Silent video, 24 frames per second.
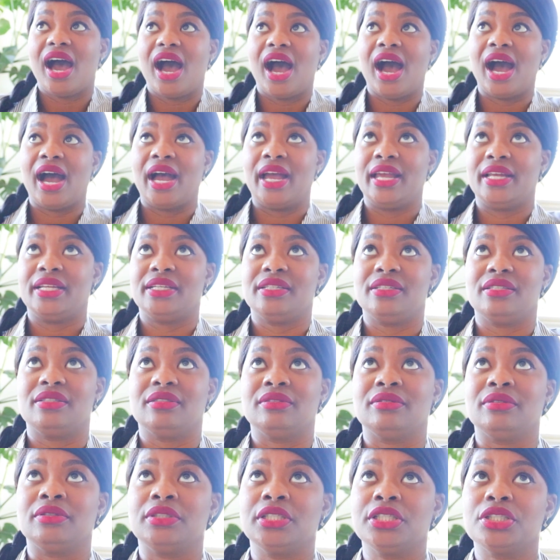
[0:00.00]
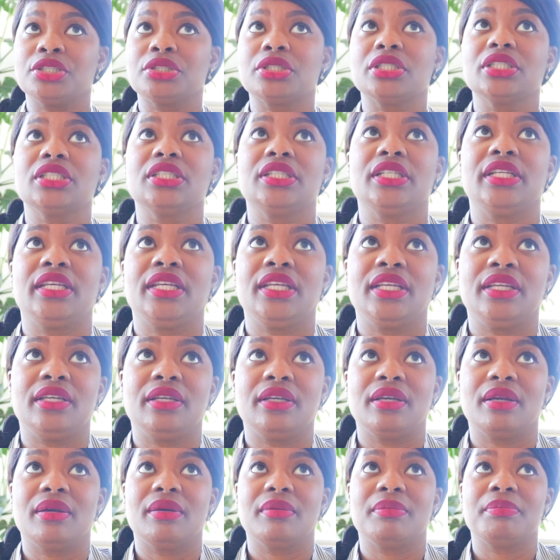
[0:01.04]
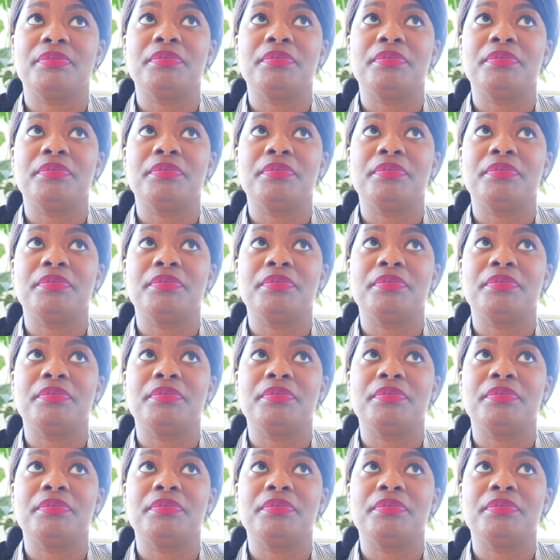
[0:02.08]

I literally